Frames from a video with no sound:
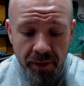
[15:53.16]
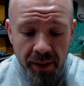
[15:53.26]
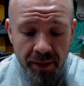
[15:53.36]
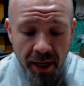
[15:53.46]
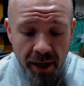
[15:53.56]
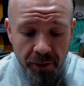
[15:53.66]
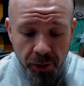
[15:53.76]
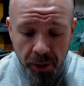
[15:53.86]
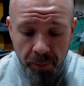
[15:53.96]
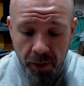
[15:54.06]
the entire
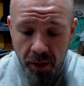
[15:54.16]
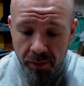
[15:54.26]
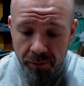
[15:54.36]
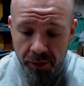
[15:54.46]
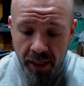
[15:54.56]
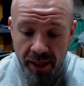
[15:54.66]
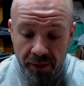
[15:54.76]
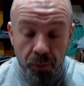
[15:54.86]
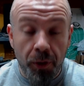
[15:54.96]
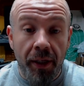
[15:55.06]
trigger bar just has
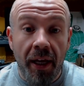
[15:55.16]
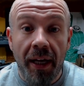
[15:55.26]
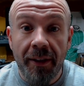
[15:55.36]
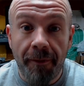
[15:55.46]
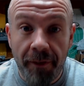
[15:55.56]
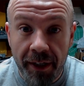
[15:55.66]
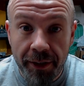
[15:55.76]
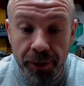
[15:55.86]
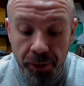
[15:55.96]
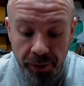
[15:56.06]
a really nice
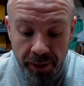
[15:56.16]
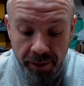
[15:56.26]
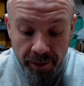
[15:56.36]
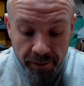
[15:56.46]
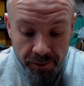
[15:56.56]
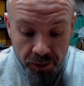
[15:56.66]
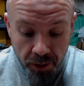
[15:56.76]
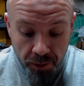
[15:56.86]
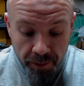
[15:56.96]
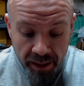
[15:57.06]
finish to it.
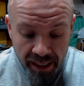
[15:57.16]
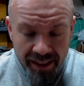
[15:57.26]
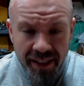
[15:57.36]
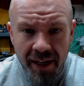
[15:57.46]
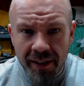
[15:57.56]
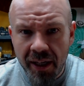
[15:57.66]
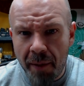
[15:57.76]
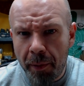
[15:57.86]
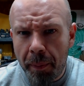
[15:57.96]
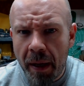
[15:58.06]
So it's not a
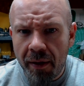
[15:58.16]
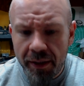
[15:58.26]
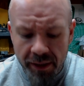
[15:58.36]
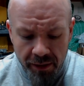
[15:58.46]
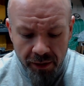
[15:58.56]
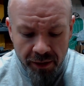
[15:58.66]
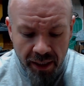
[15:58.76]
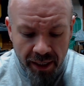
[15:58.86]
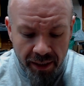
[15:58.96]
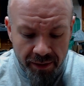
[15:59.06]
tumble polish. It looks
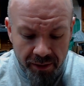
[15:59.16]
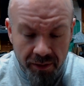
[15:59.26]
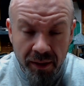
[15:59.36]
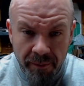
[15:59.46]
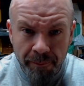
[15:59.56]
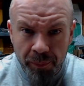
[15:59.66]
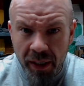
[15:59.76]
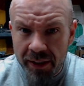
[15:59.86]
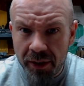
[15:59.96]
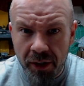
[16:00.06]
like it's
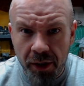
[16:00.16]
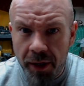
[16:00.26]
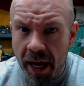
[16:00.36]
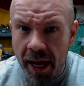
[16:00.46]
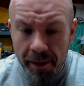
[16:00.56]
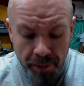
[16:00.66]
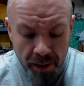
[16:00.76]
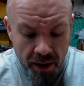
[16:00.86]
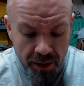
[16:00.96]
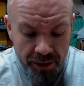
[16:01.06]
a good hand
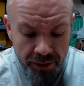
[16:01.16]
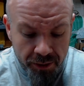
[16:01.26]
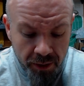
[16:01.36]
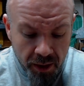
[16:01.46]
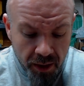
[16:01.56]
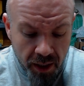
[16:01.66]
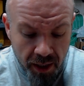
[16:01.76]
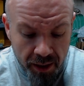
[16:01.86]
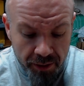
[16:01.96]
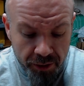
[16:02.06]
polish
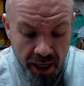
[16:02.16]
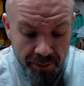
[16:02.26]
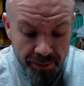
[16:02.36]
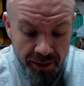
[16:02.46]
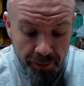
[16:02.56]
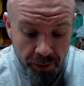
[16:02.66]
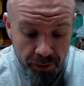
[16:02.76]
job, similar